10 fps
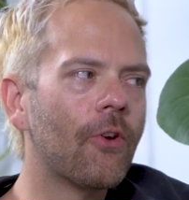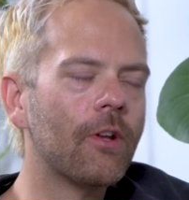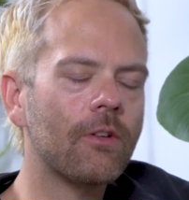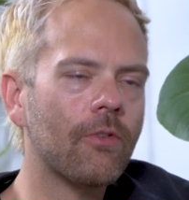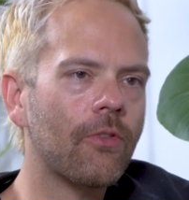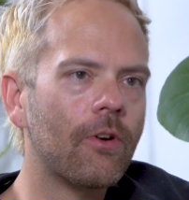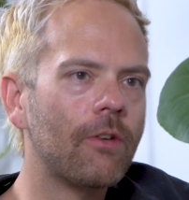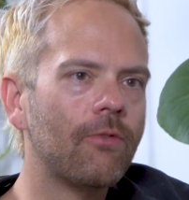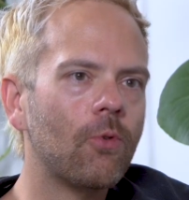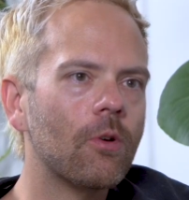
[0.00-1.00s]
30 under
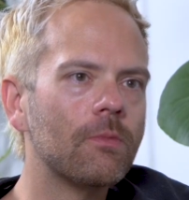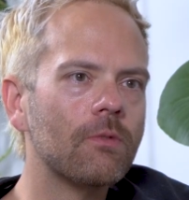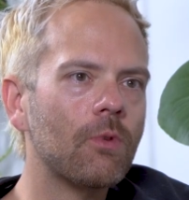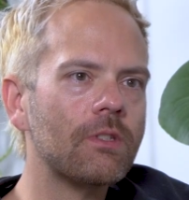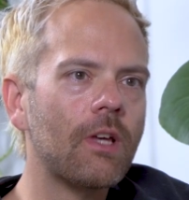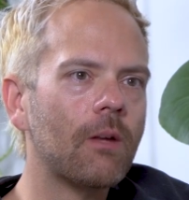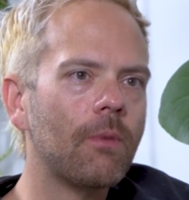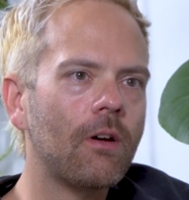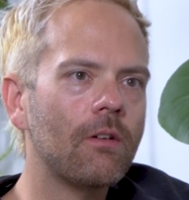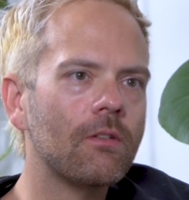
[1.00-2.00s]
30 Forbes. What's that
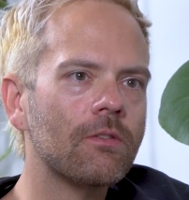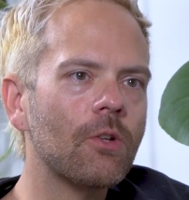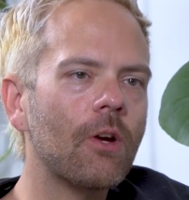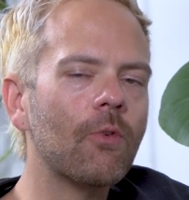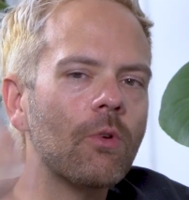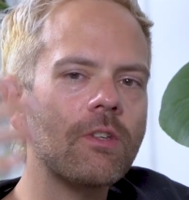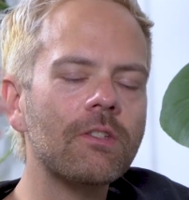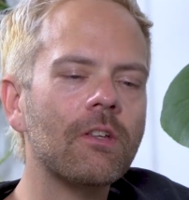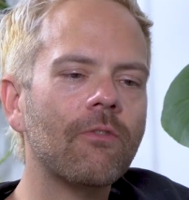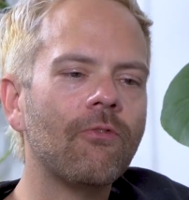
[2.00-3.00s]
about? So everyone
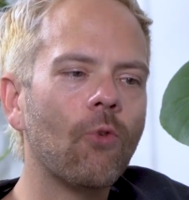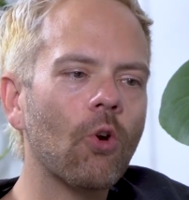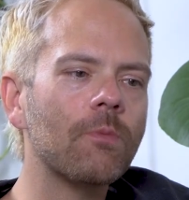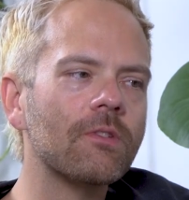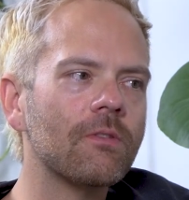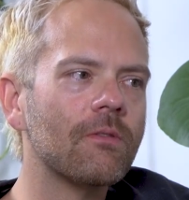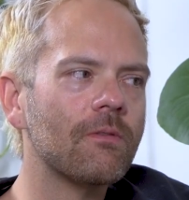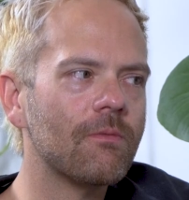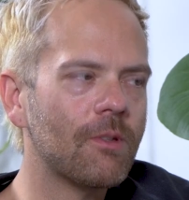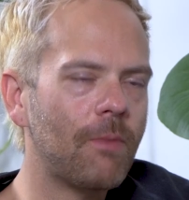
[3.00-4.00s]
listening, Forbes,
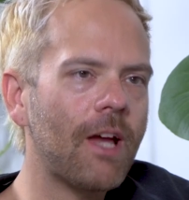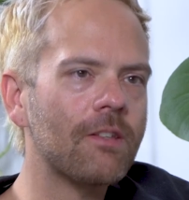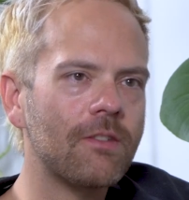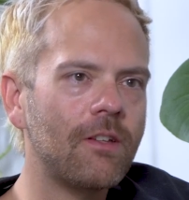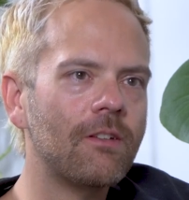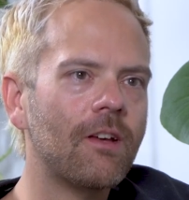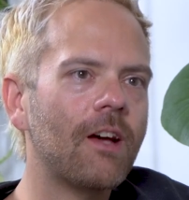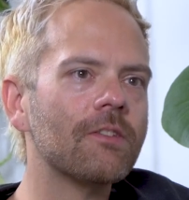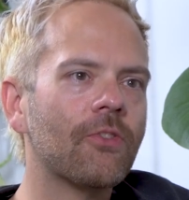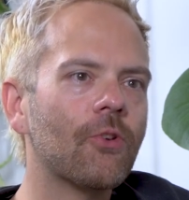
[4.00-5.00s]
the magazine
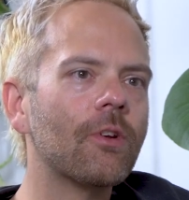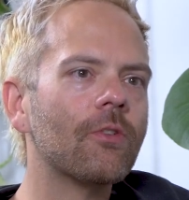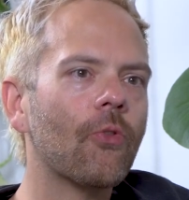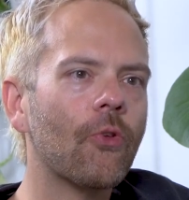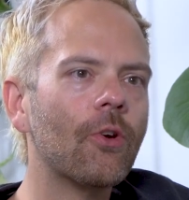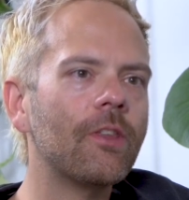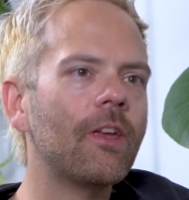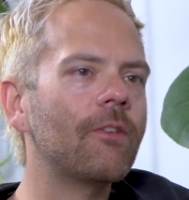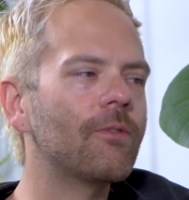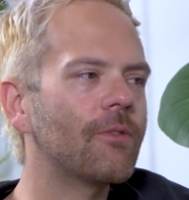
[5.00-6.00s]
has a 30 under
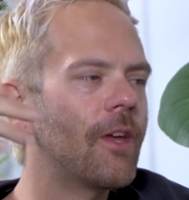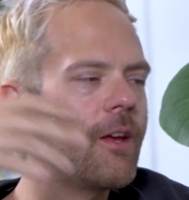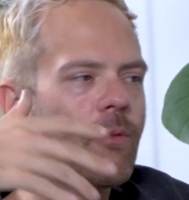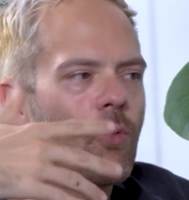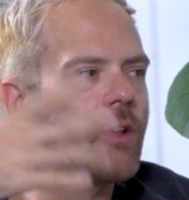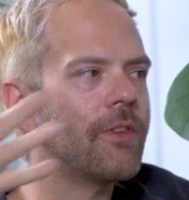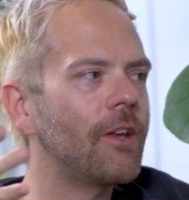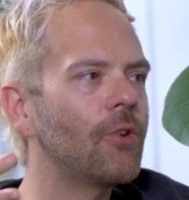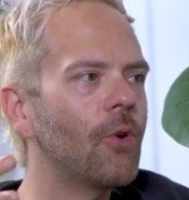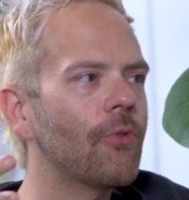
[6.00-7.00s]
30. They
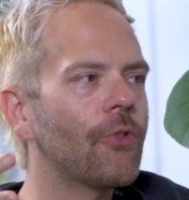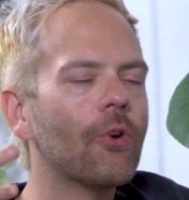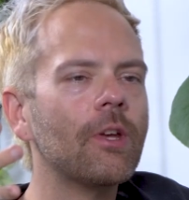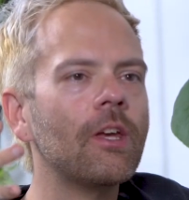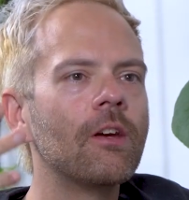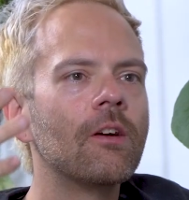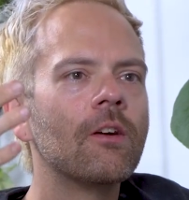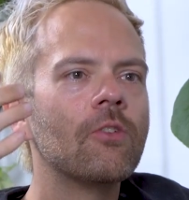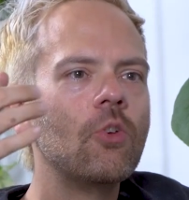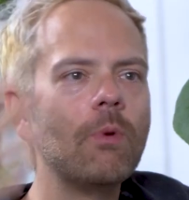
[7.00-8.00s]
note 30
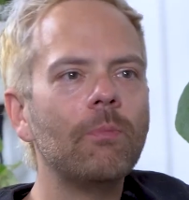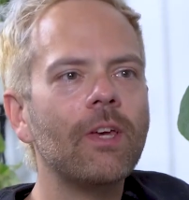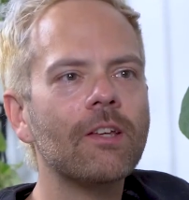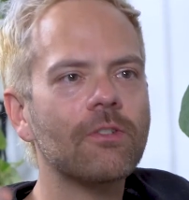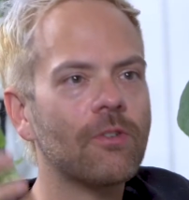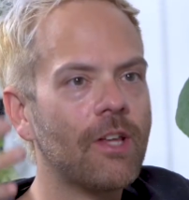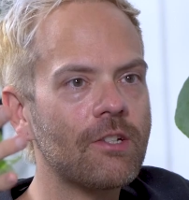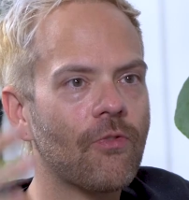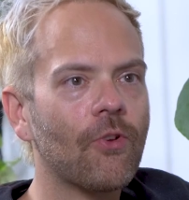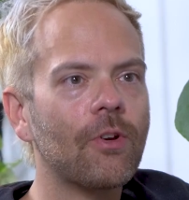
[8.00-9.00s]
human beings under the
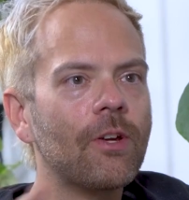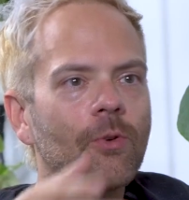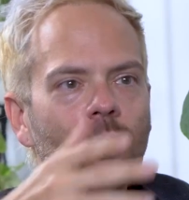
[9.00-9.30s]
age of 30 who are